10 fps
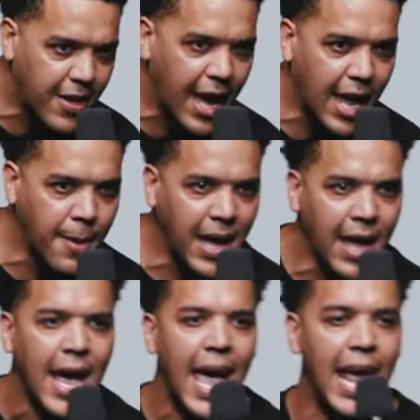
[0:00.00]
to the
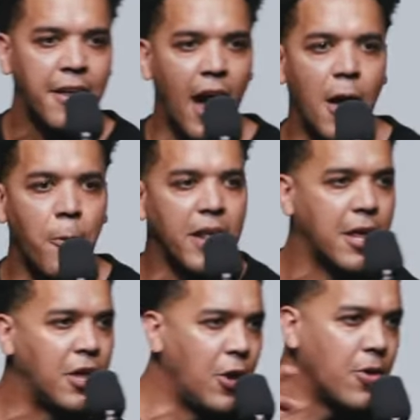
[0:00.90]
enemy and God
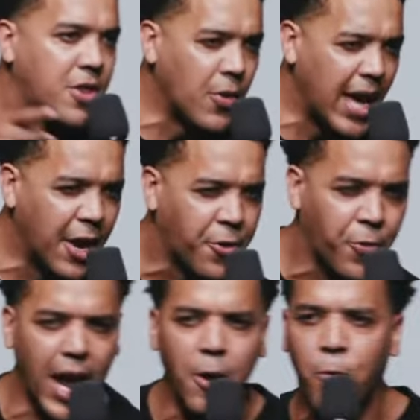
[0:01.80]
wants to use you in a
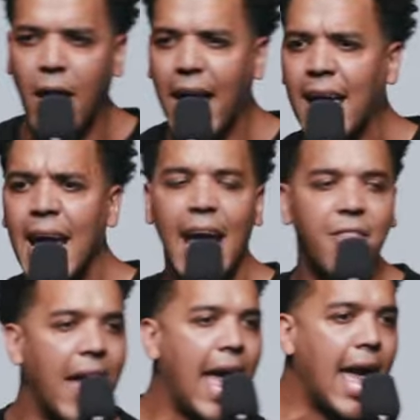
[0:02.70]
great way.
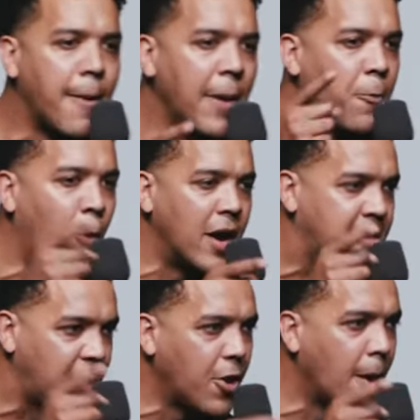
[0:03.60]
And the enemy
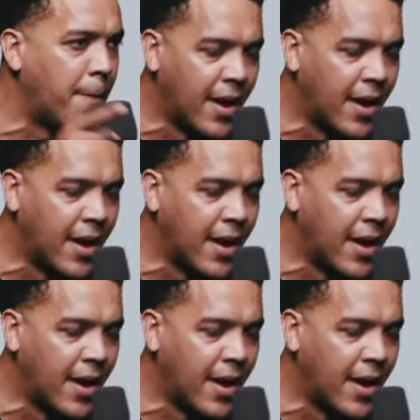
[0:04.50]
wants you to